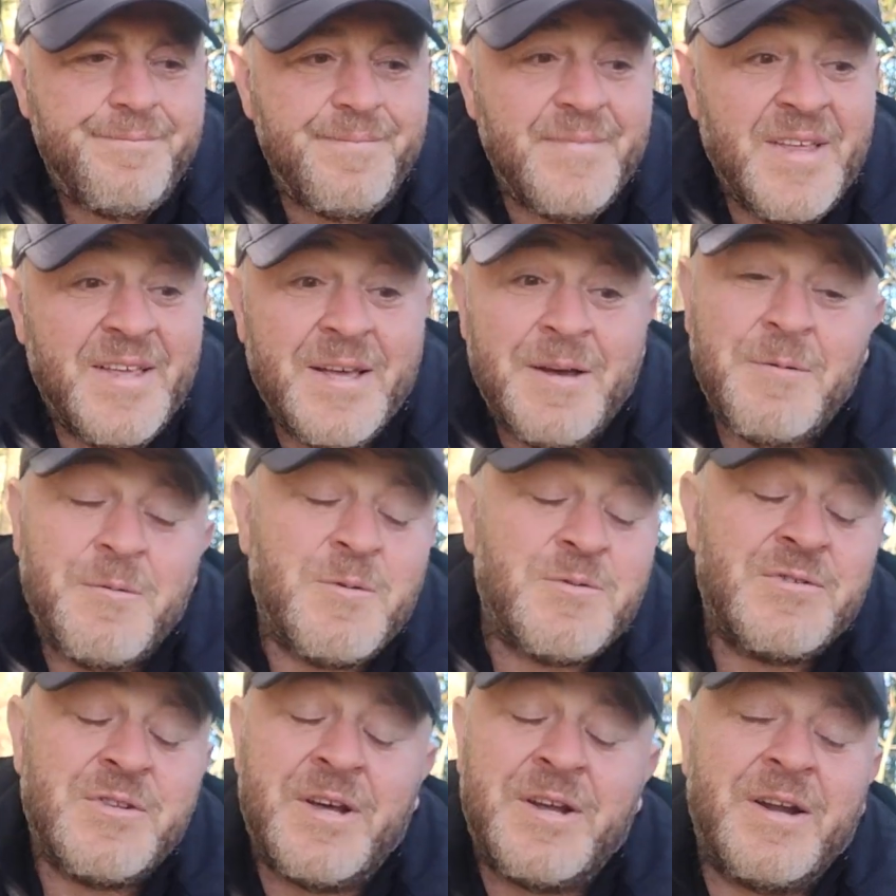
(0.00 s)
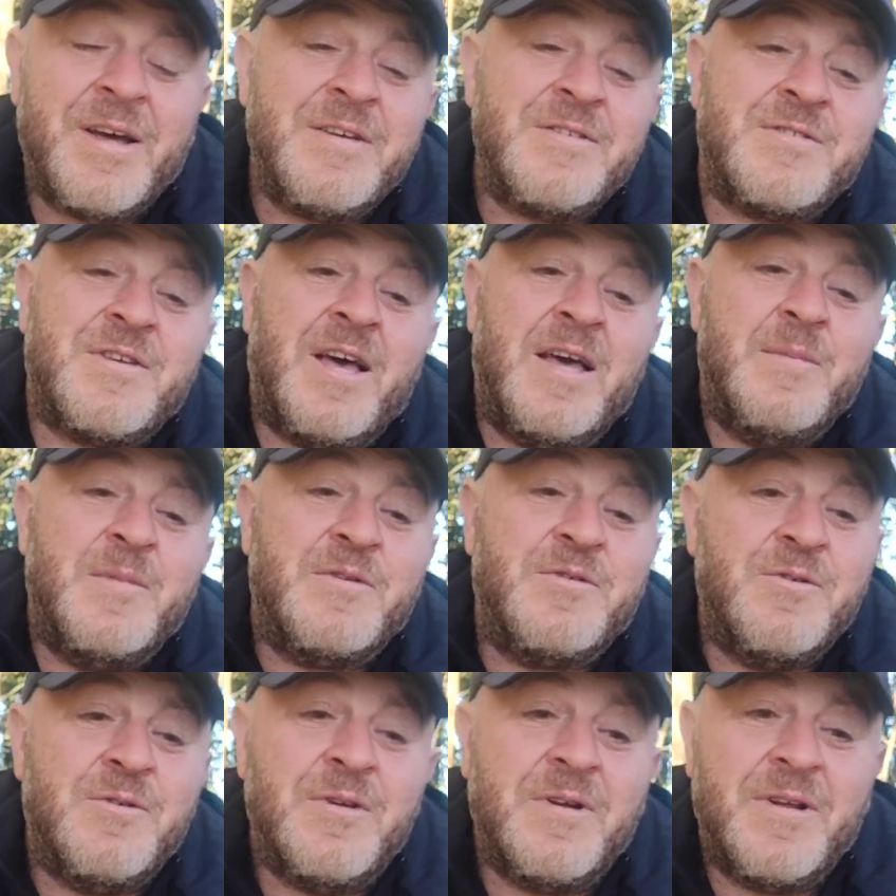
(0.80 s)
It wasn't a nice time
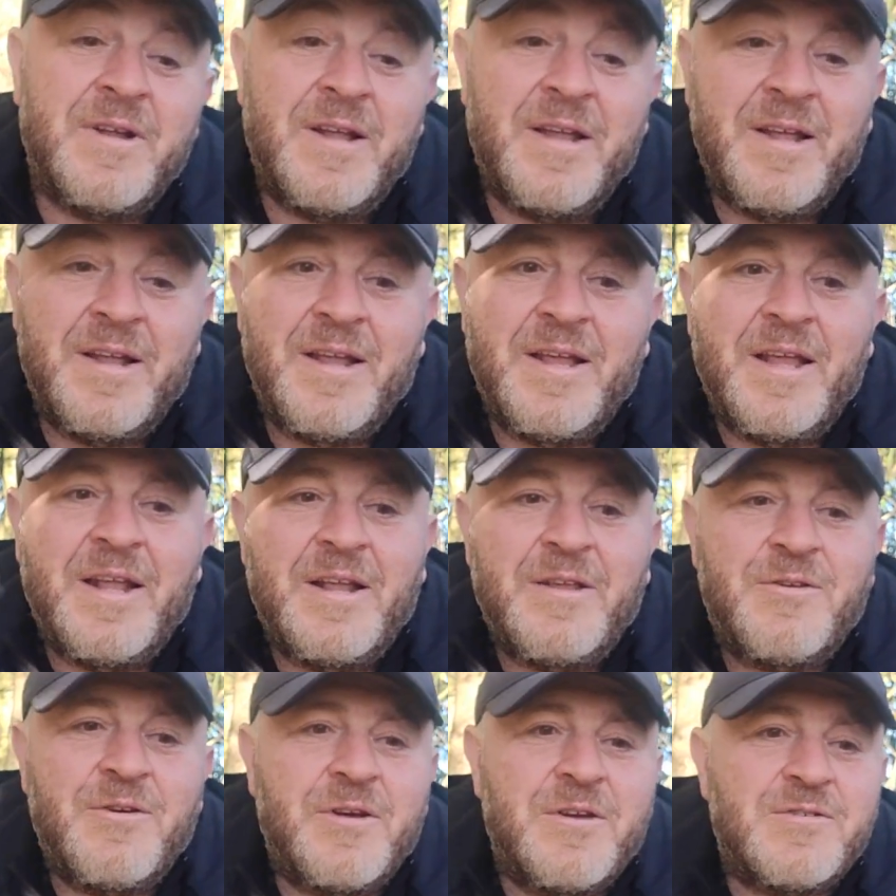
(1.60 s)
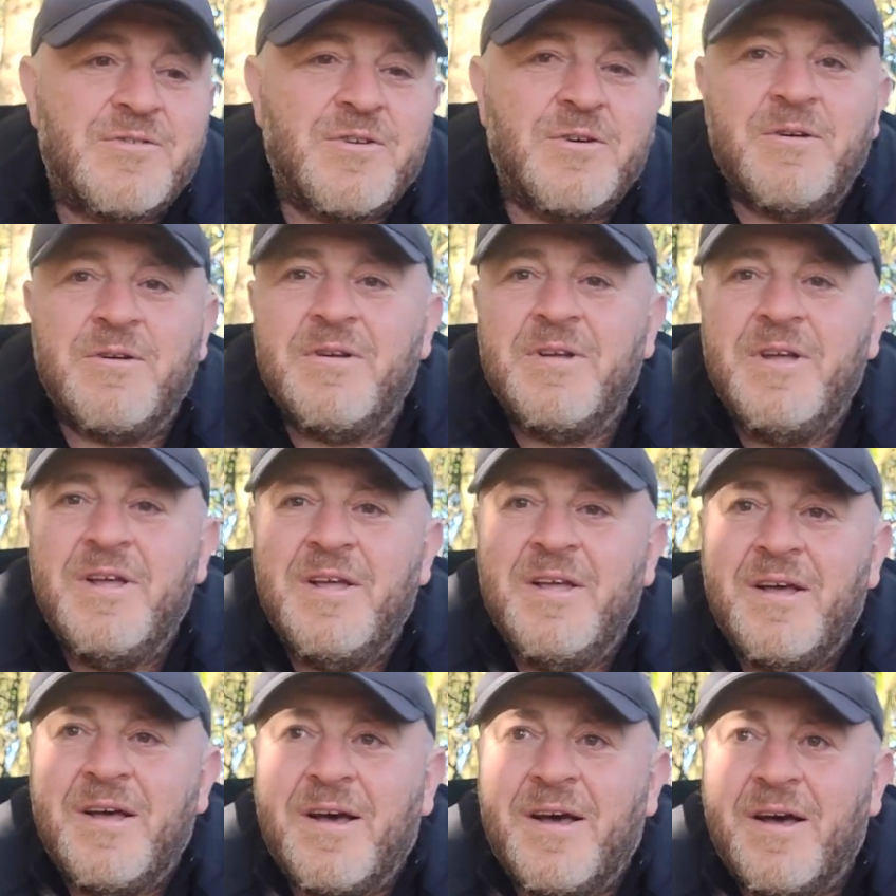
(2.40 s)
at all, and it took its toll,
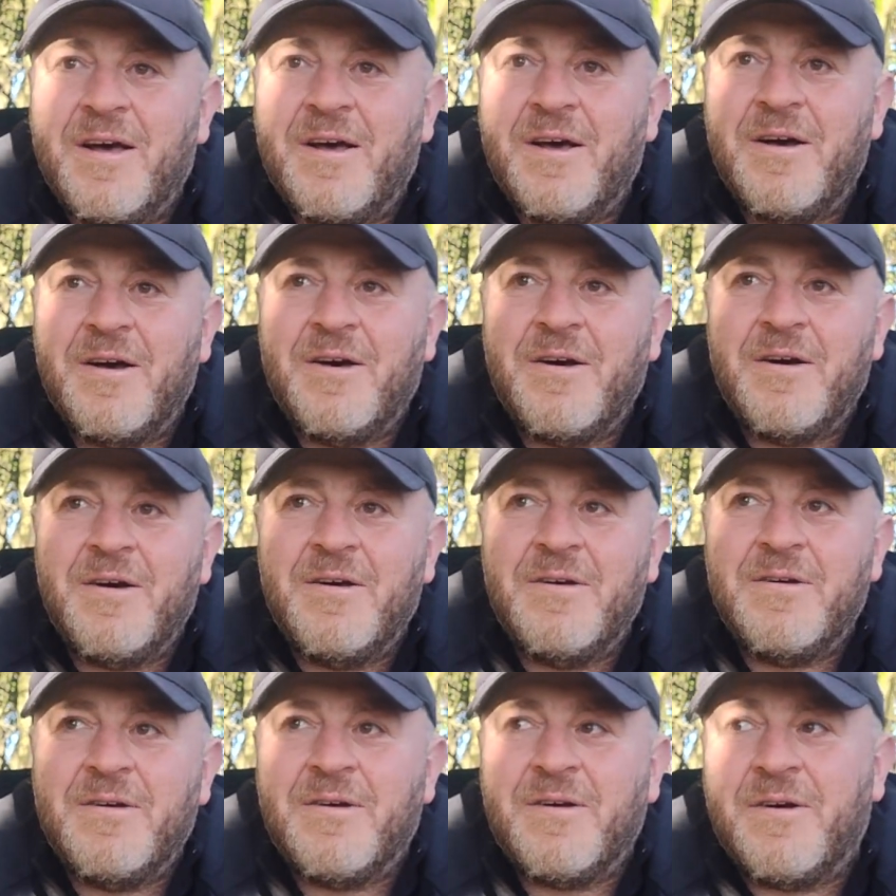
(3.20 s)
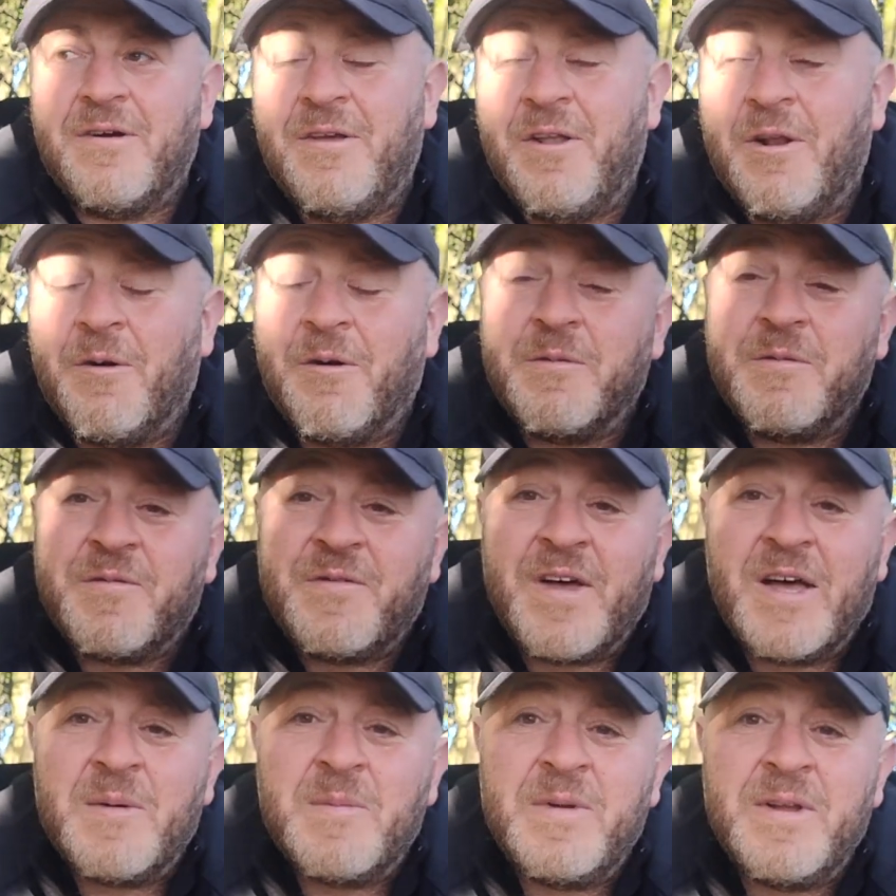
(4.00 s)
on
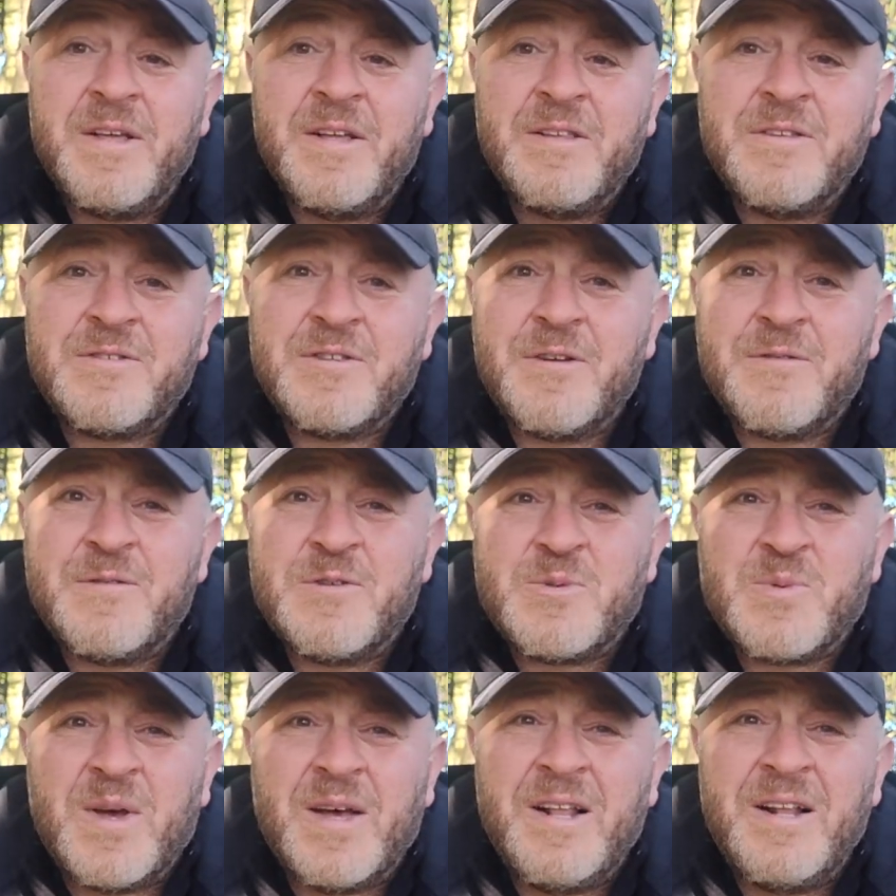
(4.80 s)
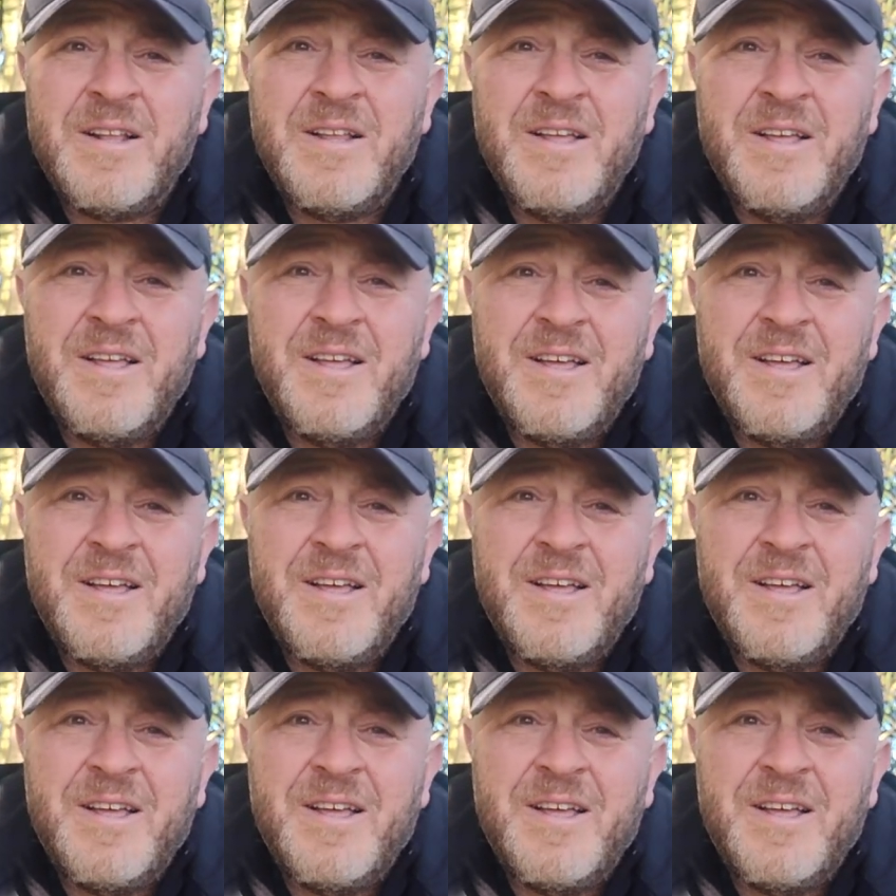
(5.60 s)
family and stuff as well.